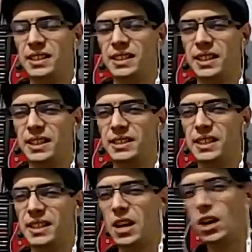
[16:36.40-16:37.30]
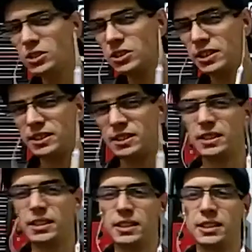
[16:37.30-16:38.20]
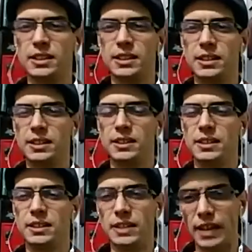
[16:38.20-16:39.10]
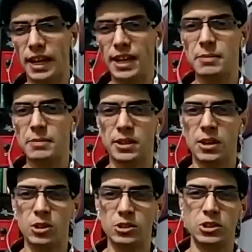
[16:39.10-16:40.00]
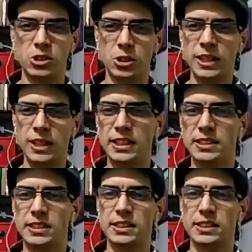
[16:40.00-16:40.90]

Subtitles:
As I also I am also journalist.